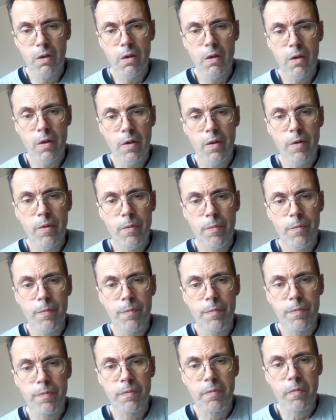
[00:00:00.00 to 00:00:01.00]

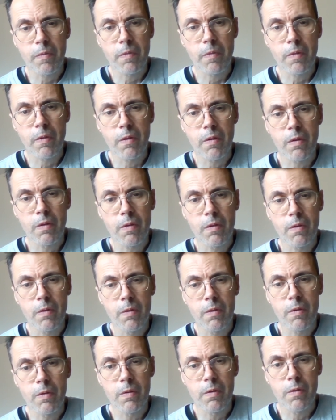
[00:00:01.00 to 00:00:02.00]

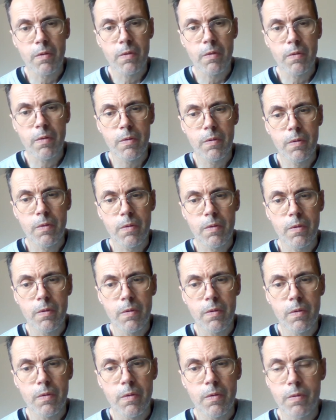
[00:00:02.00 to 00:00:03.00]

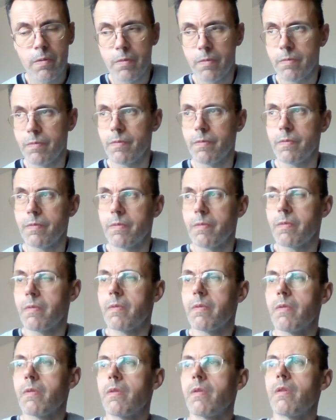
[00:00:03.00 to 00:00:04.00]

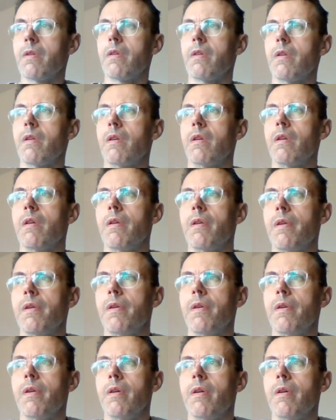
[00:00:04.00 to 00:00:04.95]
Nothing is said.